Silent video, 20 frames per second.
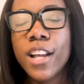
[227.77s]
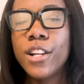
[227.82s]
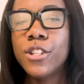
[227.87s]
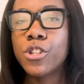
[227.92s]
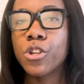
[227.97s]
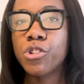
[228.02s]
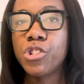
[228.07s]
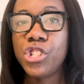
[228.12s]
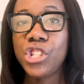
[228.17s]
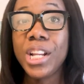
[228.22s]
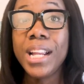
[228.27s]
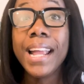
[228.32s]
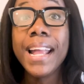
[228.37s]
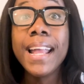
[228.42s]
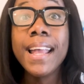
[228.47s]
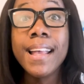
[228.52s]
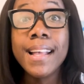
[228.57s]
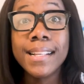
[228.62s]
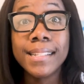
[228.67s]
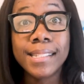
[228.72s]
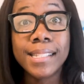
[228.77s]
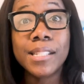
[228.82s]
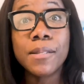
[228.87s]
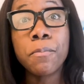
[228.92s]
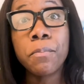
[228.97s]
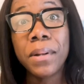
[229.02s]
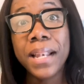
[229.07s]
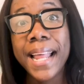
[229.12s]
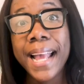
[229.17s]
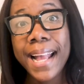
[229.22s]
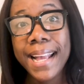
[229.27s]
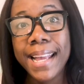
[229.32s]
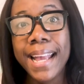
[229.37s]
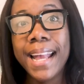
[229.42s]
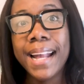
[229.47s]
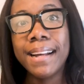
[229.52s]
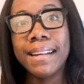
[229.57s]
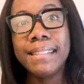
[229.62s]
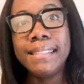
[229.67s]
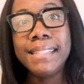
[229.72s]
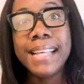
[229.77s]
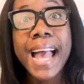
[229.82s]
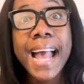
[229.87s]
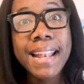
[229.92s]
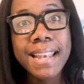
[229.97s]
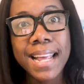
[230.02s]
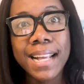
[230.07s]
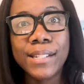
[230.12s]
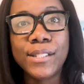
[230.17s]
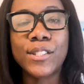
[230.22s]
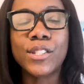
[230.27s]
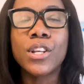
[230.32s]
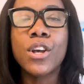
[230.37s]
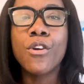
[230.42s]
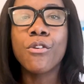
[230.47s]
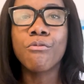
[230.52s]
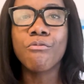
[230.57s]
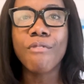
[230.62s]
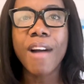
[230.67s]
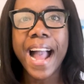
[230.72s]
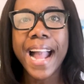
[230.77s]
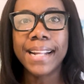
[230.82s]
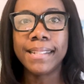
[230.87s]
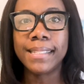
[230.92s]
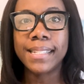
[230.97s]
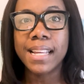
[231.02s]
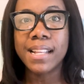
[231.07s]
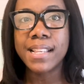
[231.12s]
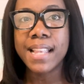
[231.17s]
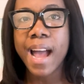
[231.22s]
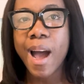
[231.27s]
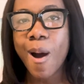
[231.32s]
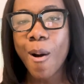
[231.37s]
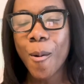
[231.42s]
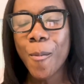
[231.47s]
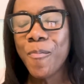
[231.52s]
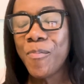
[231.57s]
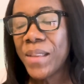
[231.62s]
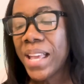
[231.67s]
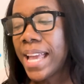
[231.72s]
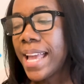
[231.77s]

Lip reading: So she is playing tennis right now.